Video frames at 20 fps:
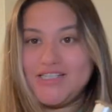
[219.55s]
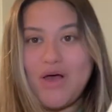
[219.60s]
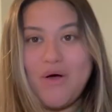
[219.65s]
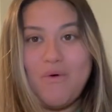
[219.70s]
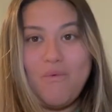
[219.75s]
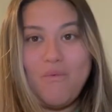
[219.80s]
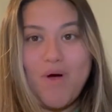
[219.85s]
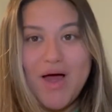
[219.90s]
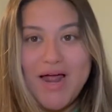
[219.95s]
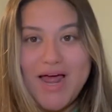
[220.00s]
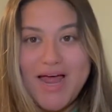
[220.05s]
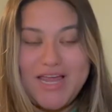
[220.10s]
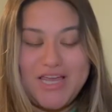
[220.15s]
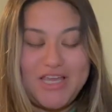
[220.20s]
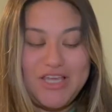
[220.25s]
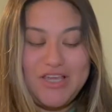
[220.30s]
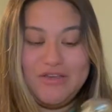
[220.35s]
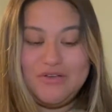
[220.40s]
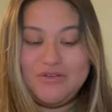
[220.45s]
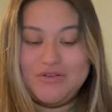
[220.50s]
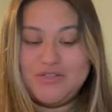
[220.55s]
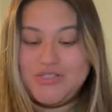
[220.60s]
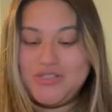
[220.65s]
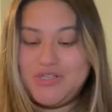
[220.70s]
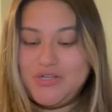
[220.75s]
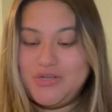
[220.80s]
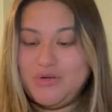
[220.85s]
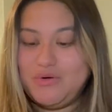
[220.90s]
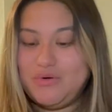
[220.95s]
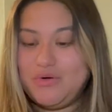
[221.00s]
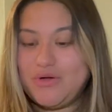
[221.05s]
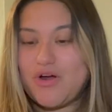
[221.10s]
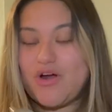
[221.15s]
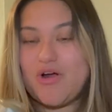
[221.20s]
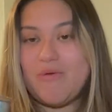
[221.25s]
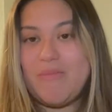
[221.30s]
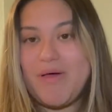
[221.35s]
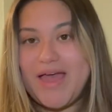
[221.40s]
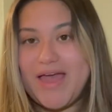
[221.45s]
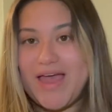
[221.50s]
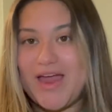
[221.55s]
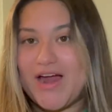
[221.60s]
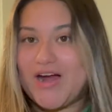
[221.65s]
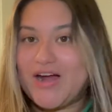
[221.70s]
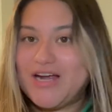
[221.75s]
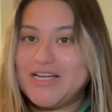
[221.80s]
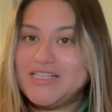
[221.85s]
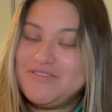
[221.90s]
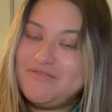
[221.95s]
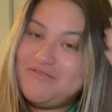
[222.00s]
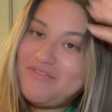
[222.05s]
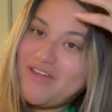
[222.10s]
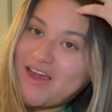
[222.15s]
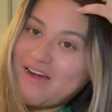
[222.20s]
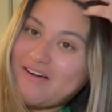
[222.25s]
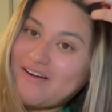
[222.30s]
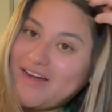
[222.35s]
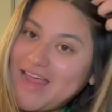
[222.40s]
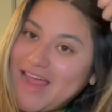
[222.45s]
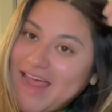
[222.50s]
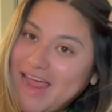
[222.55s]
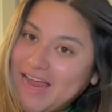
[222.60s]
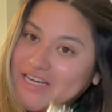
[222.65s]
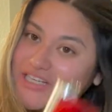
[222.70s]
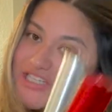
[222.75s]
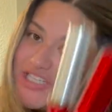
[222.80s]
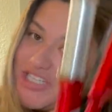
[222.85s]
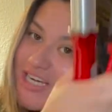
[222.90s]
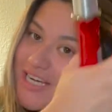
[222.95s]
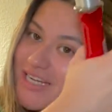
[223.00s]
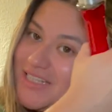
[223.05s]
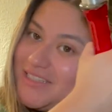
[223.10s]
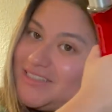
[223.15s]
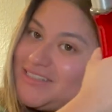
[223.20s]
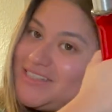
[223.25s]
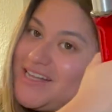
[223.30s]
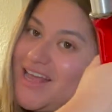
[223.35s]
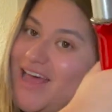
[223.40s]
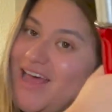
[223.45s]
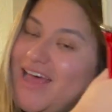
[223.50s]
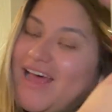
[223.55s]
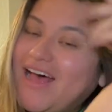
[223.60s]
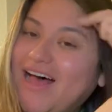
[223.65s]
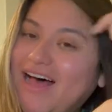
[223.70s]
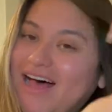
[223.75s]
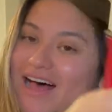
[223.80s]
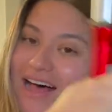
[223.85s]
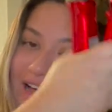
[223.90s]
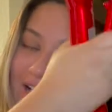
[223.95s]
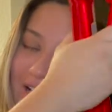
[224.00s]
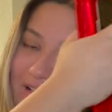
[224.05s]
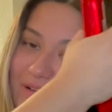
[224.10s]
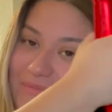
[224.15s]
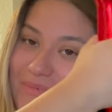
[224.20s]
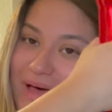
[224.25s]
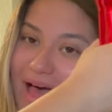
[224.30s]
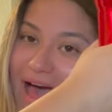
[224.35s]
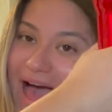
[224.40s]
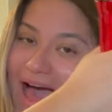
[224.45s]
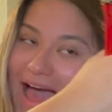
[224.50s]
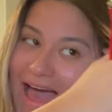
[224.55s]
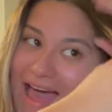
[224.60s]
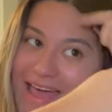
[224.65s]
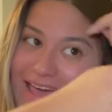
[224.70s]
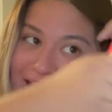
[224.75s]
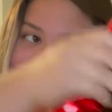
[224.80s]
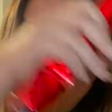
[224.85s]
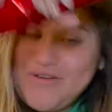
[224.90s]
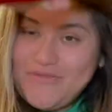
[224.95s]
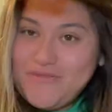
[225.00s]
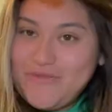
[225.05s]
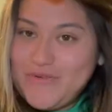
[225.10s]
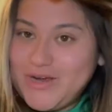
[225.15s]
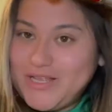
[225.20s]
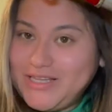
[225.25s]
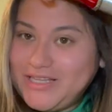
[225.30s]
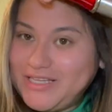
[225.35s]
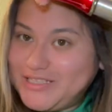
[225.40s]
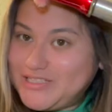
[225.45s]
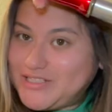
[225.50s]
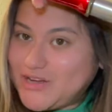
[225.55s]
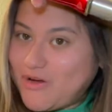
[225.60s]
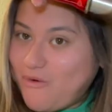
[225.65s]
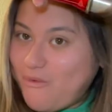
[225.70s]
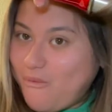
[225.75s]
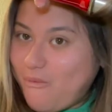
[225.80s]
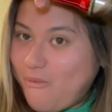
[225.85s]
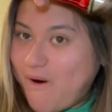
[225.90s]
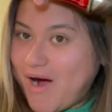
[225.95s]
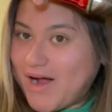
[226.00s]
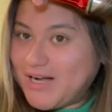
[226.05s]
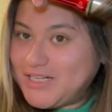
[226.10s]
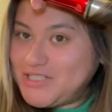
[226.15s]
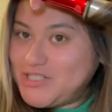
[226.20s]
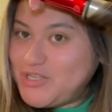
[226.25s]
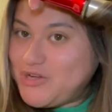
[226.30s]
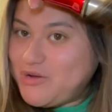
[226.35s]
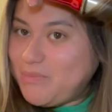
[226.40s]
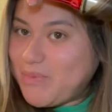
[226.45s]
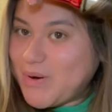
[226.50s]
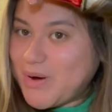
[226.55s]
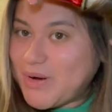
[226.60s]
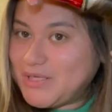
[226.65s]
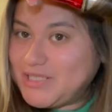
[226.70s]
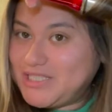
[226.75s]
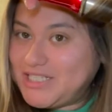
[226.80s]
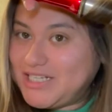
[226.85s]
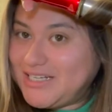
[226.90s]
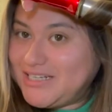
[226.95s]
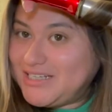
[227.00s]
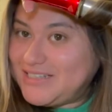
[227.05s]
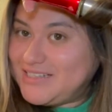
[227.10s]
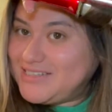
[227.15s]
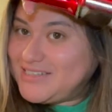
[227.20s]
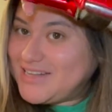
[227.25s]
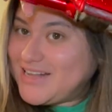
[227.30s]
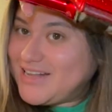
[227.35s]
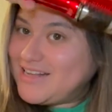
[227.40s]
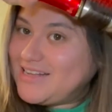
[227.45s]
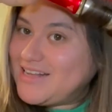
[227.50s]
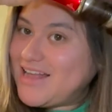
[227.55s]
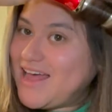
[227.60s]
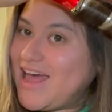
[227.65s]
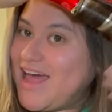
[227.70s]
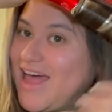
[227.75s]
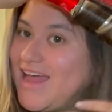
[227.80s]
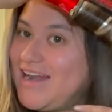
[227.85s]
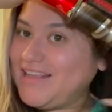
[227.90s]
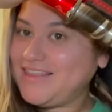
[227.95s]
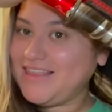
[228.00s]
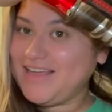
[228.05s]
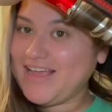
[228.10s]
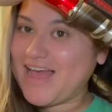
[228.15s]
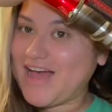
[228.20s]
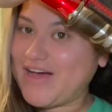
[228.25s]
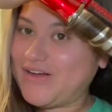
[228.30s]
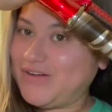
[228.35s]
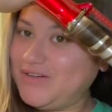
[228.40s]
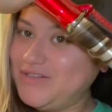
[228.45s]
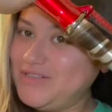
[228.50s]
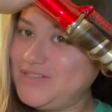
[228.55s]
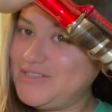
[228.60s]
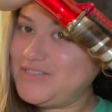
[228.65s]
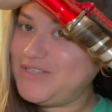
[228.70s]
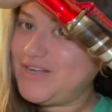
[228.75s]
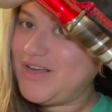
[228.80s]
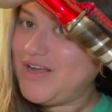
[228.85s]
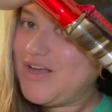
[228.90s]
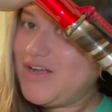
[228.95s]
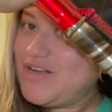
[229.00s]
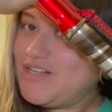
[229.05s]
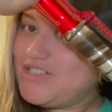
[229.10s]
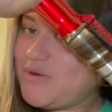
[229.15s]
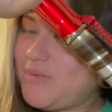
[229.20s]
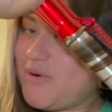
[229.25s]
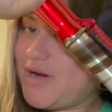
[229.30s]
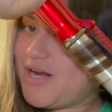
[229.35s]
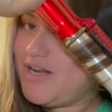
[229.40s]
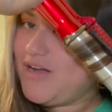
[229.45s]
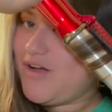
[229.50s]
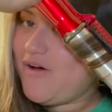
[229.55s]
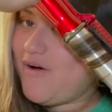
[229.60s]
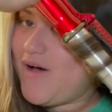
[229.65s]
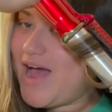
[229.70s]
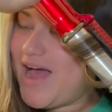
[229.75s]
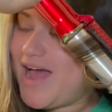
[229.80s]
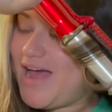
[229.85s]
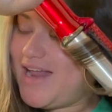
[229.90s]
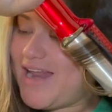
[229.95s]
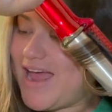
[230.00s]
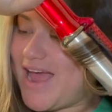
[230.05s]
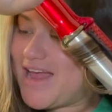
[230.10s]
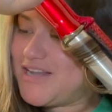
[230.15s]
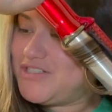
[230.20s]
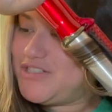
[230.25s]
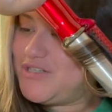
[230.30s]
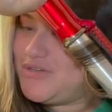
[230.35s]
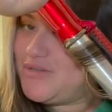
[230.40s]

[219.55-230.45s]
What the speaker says: what I use to curl my hair. It's very ancient. I really don't want to purchase anything else. So we're gonna go ahead and do